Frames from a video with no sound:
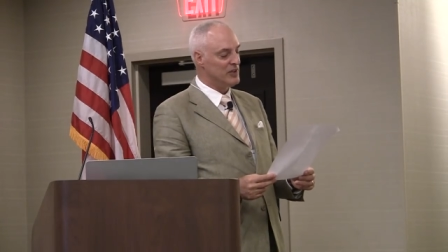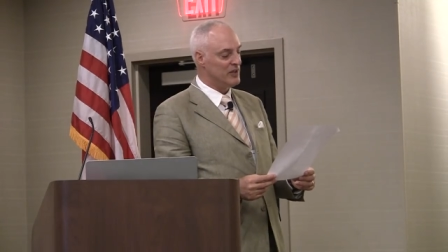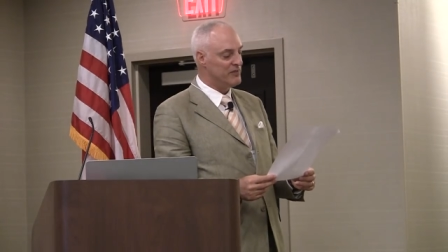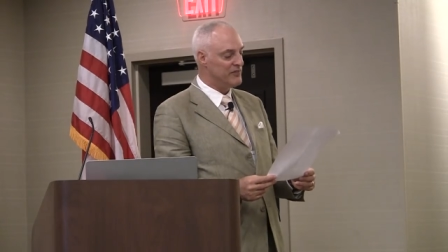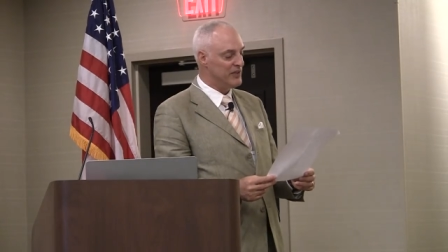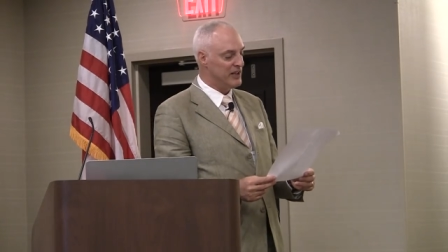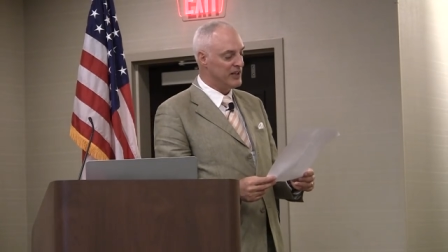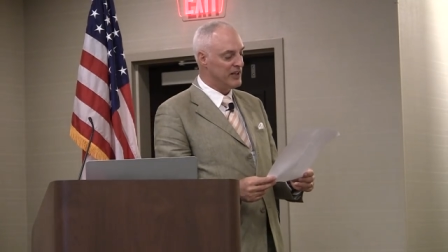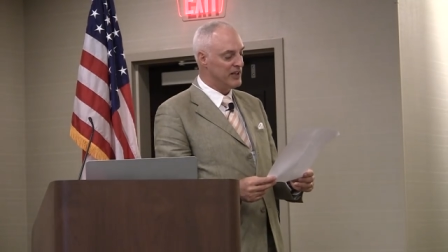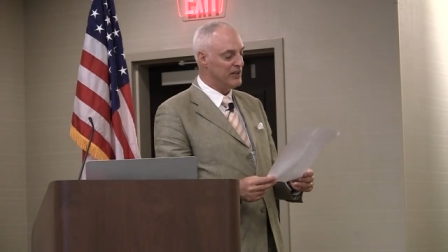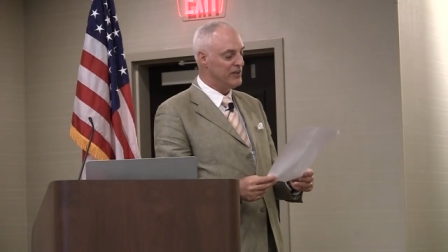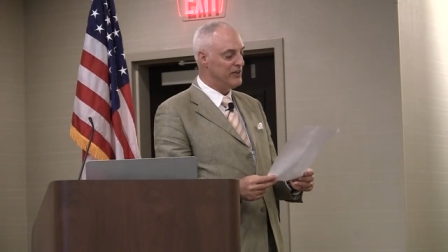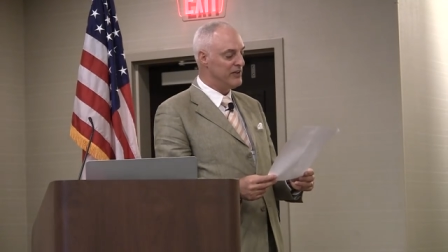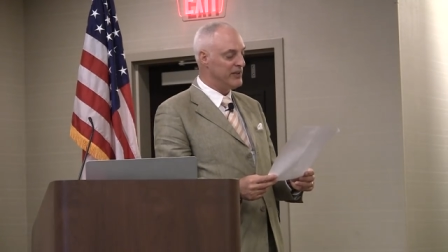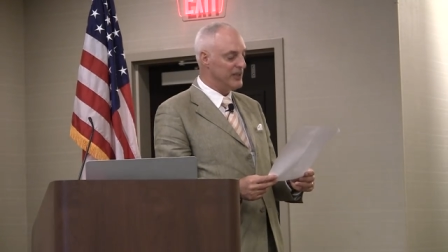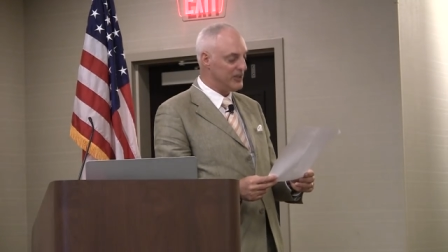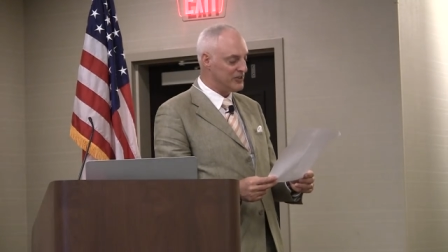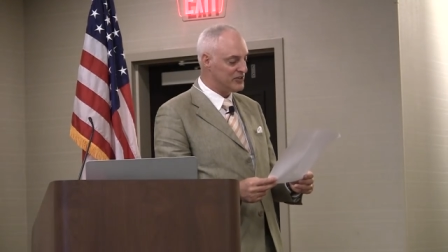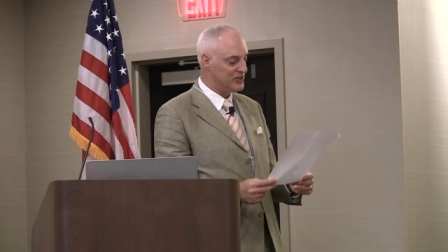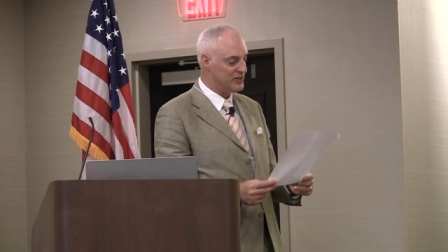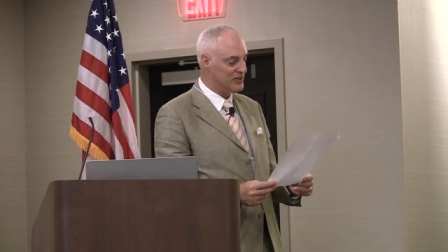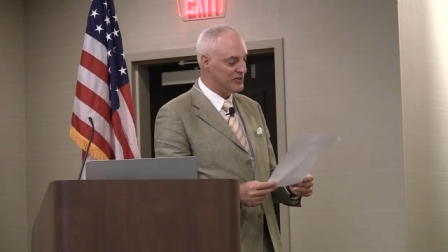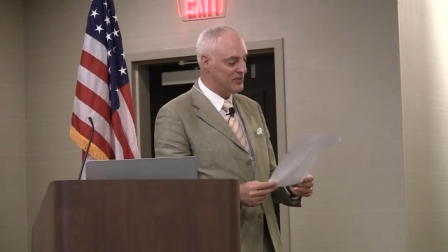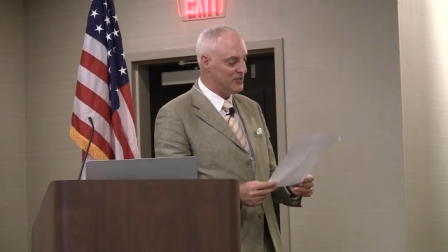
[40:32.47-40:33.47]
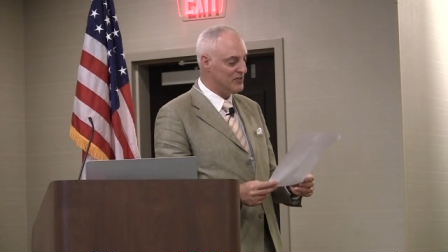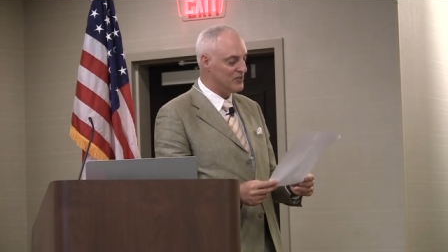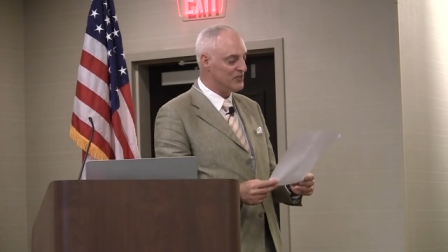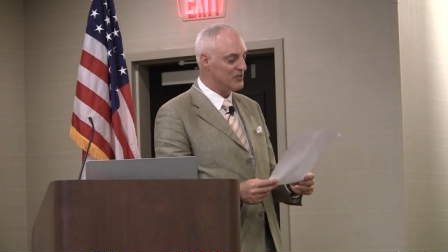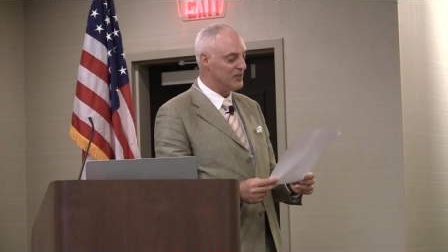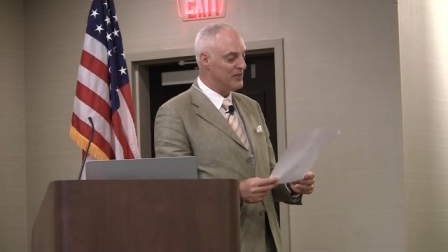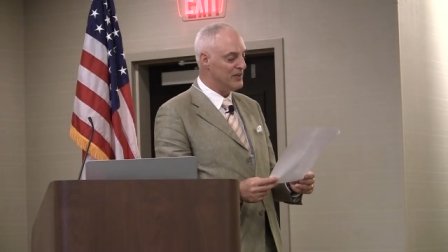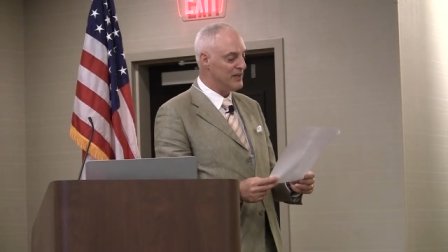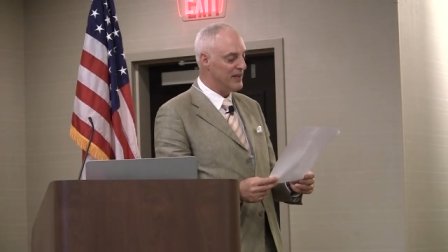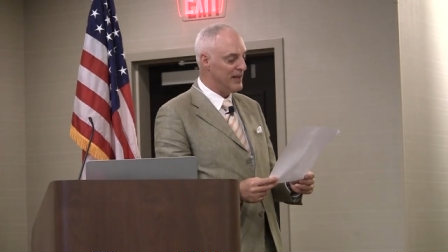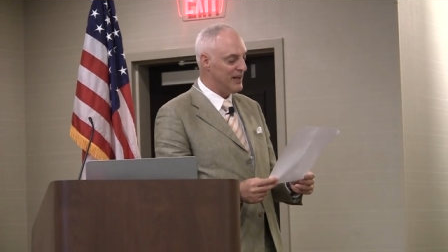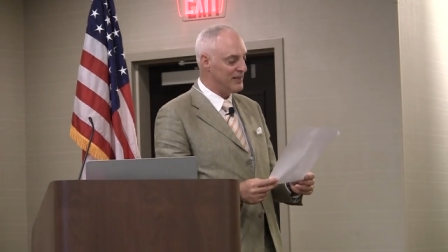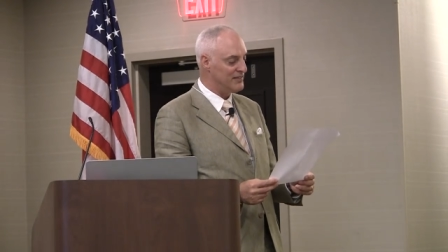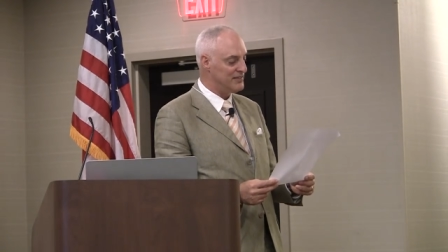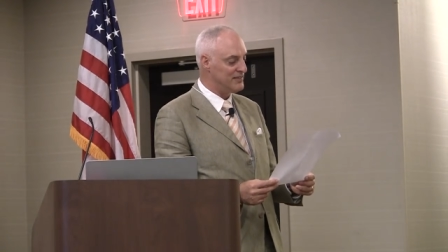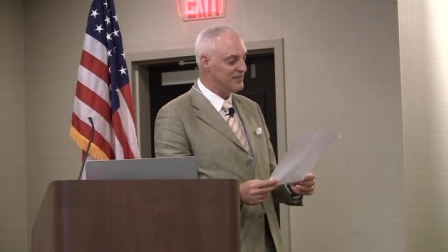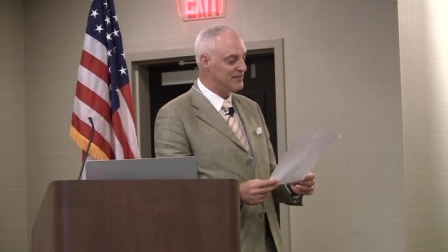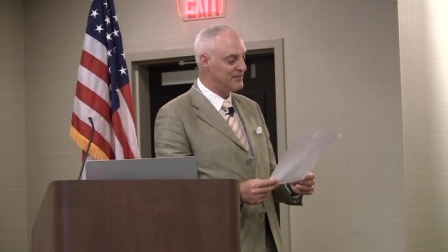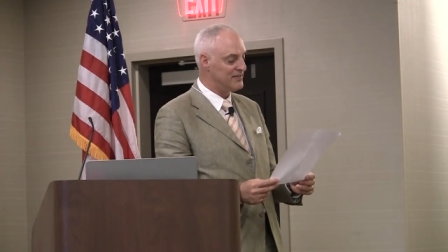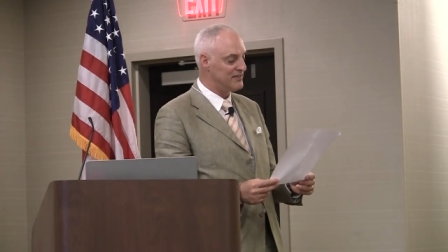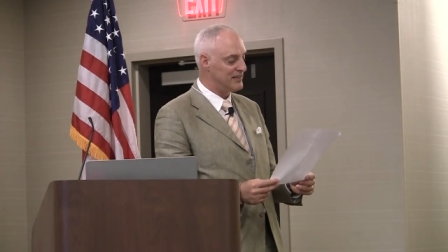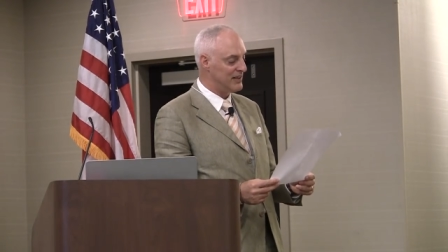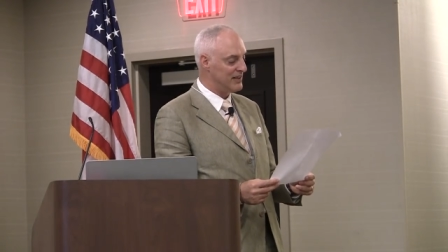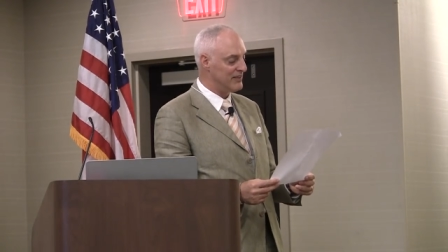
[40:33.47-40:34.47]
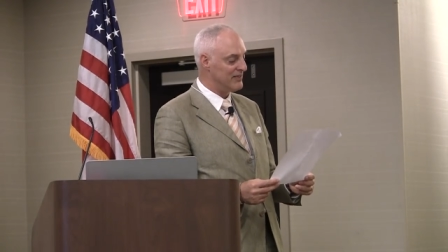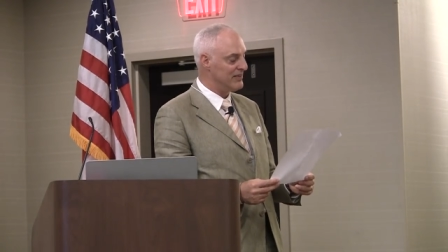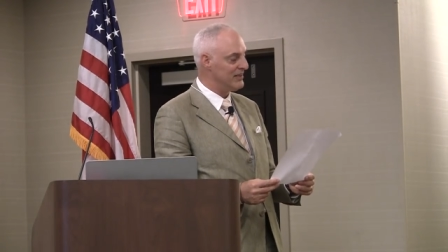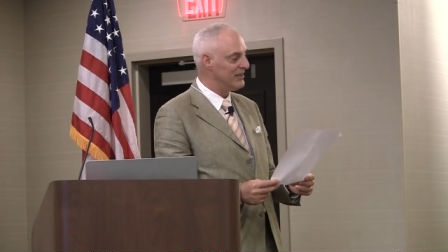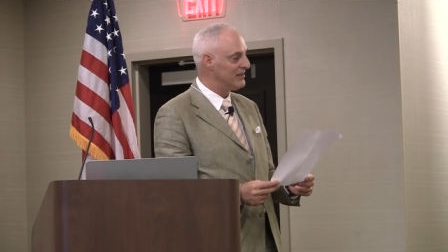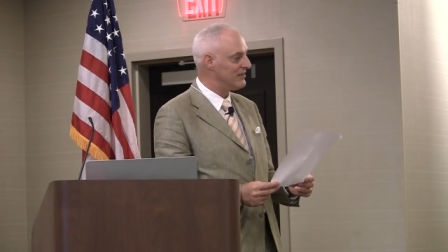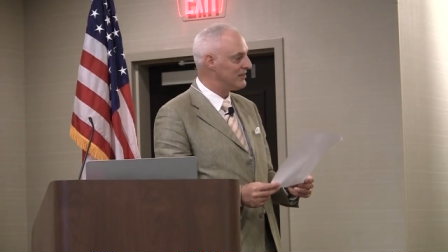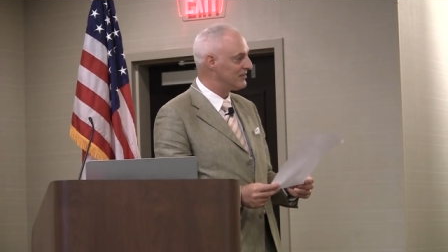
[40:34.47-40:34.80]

of the conditions necessary